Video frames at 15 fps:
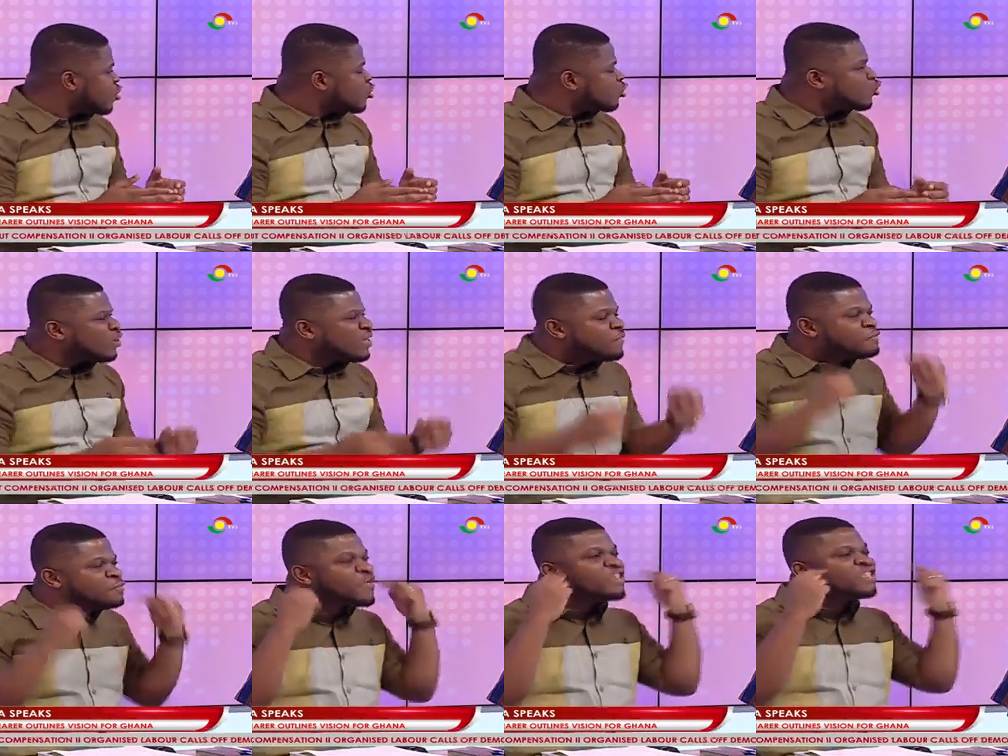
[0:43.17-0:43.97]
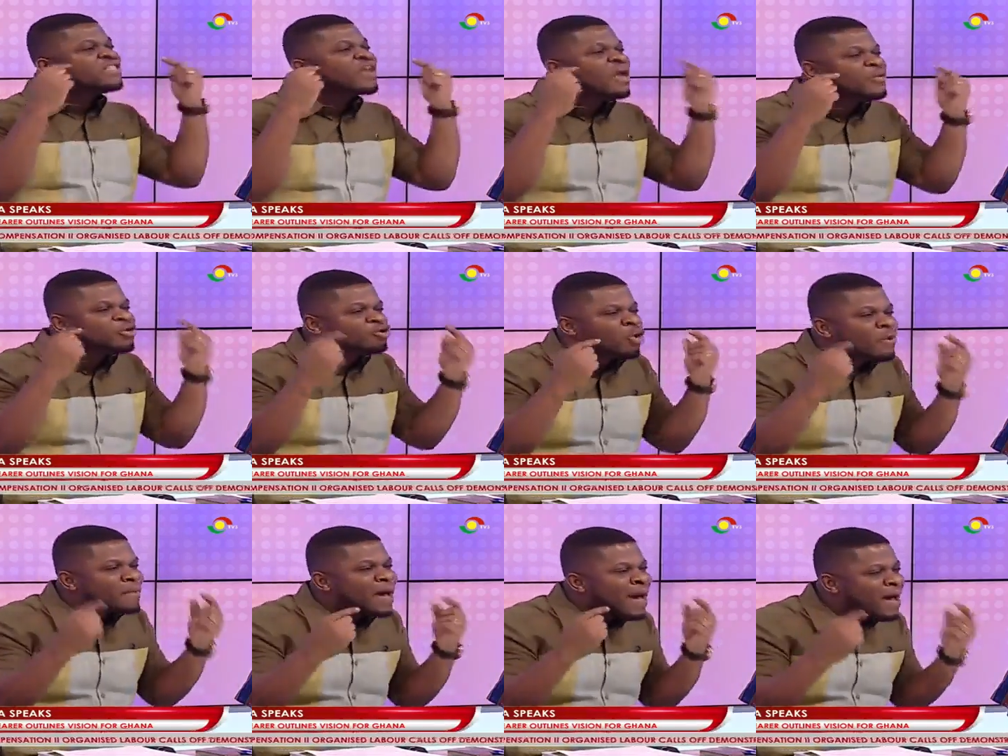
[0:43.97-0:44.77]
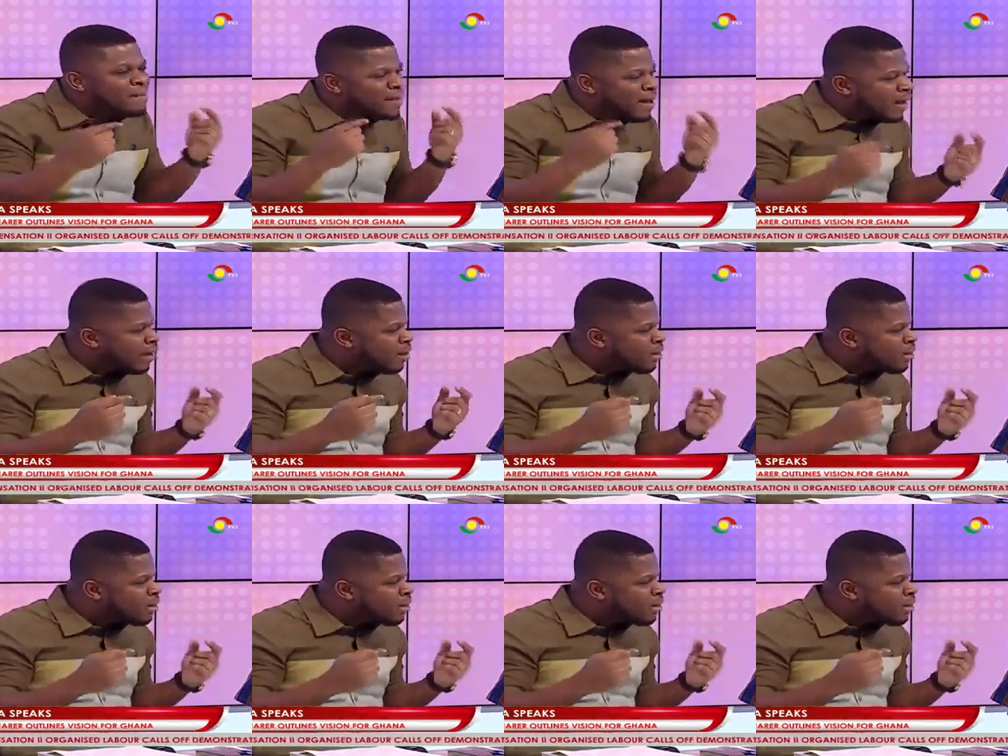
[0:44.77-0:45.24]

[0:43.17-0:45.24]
So the visionary John Mahama